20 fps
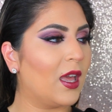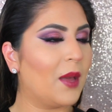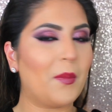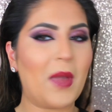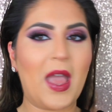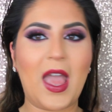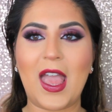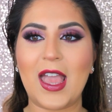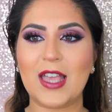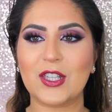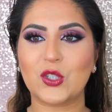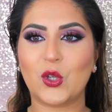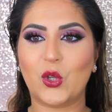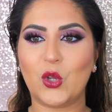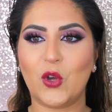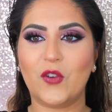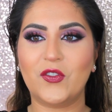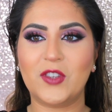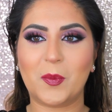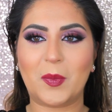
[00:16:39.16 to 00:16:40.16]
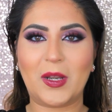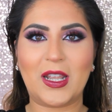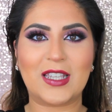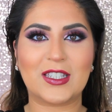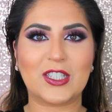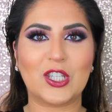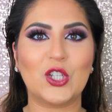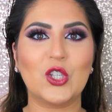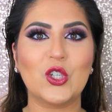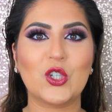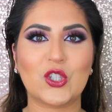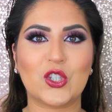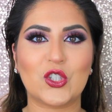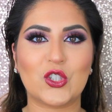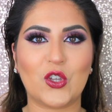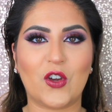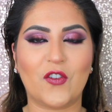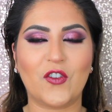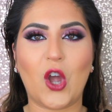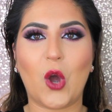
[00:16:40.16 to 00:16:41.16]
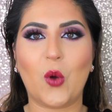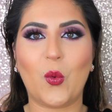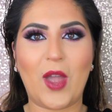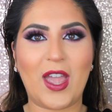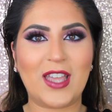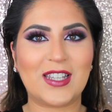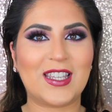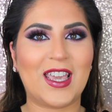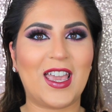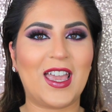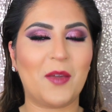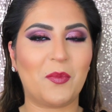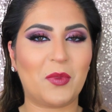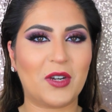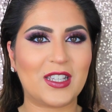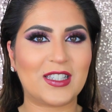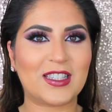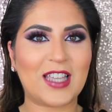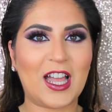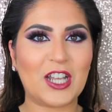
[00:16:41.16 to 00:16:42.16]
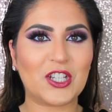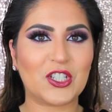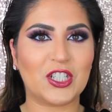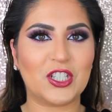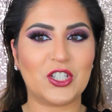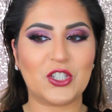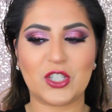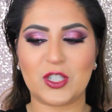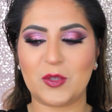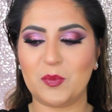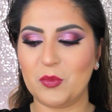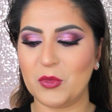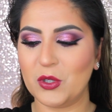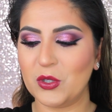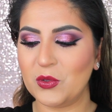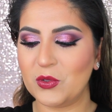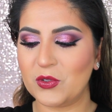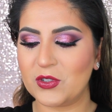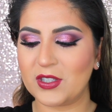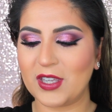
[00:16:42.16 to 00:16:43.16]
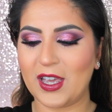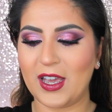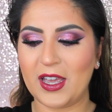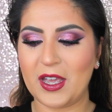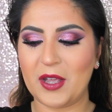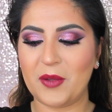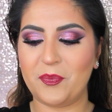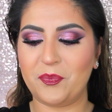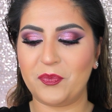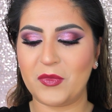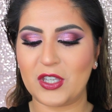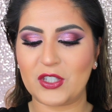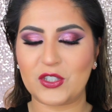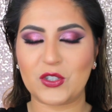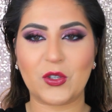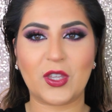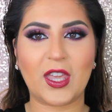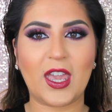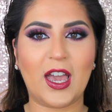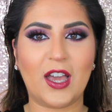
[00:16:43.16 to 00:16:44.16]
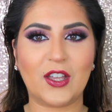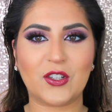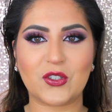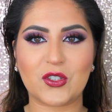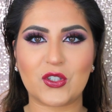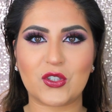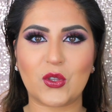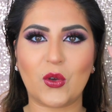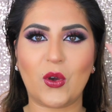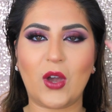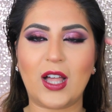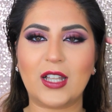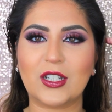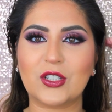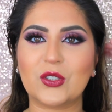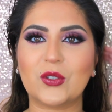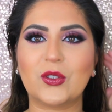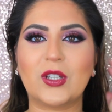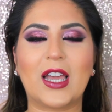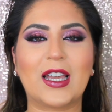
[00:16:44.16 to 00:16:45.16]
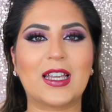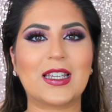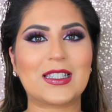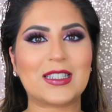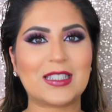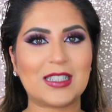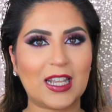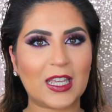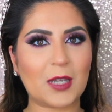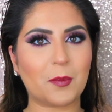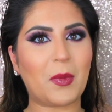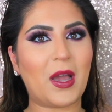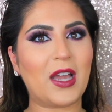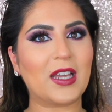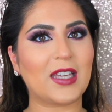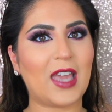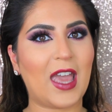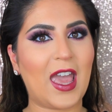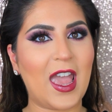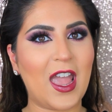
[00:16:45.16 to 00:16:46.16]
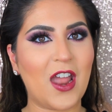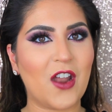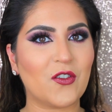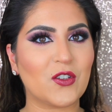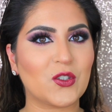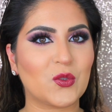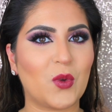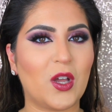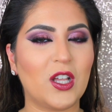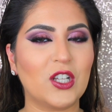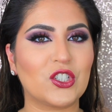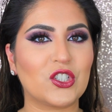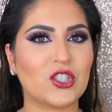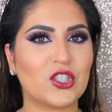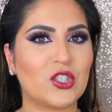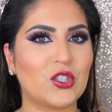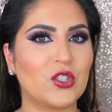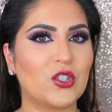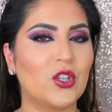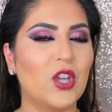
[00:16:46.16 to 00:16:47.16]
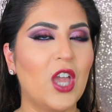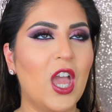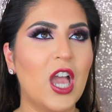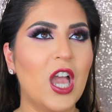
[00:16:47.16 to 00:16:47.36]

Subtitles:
My hair's all over the place. It looks as though I've got wet hair, but it's actually just mousse. So yeah, I just thought I'll do like a slick back hair as well, just to